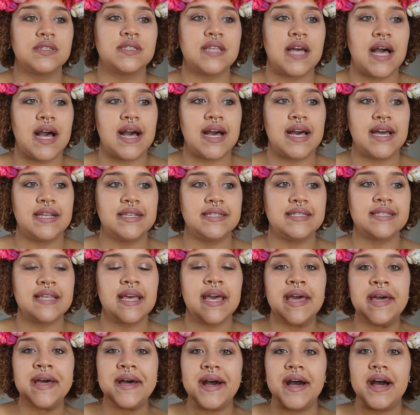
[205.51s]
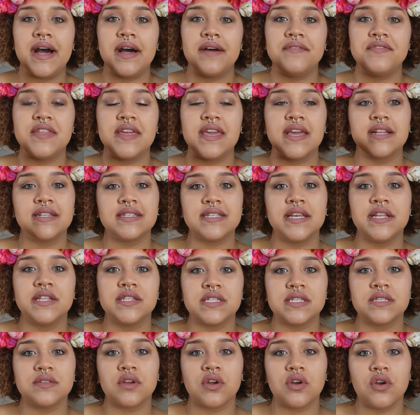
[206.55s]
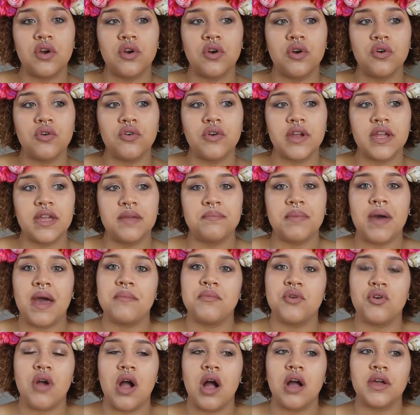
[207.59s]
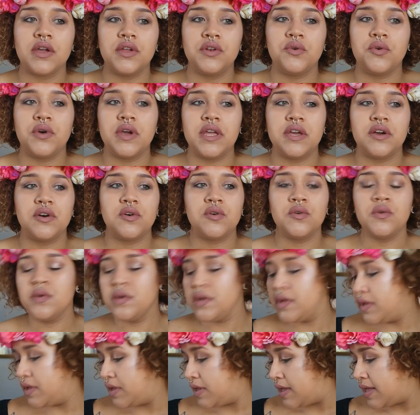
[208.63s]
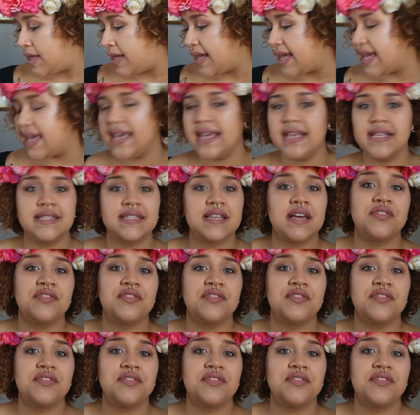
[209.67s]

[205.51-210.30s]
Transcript: size of the Intense Curl Cream by Moroccan Oil is